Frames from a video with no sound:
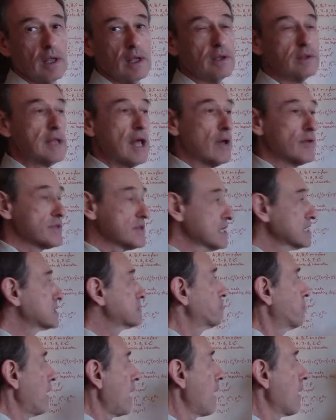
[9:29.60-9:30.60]
now this
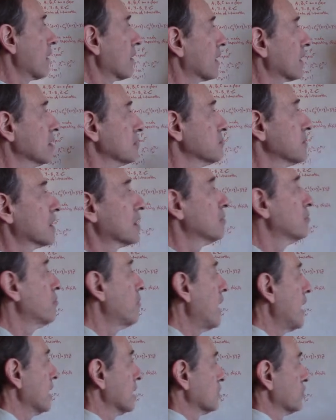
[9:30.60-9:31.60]
pair can be
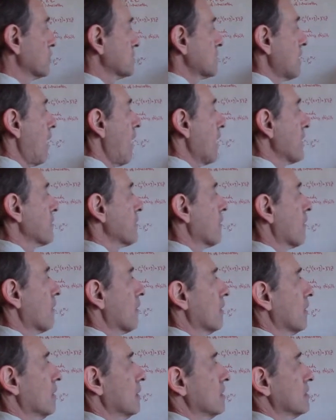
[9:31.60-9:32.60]
combined with
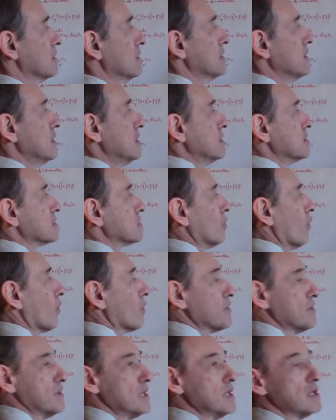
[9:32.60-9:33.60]
either these
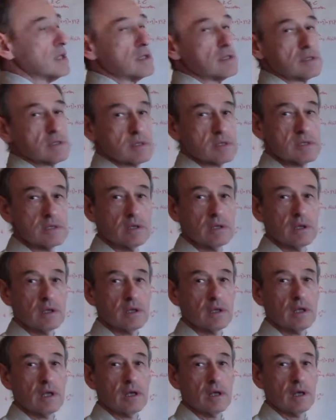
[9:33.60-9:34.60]
or these
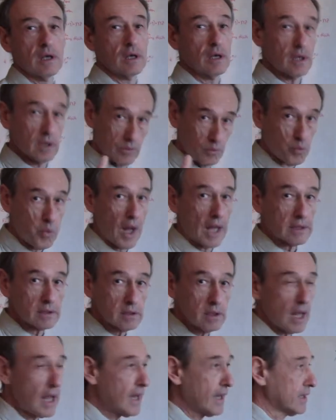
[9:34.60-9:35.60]
one
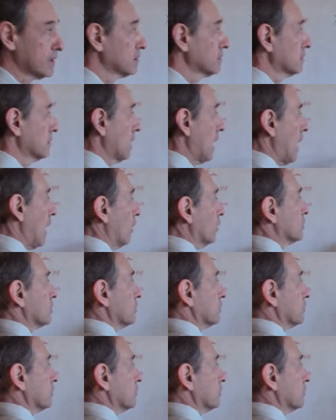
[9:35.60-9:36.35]
line out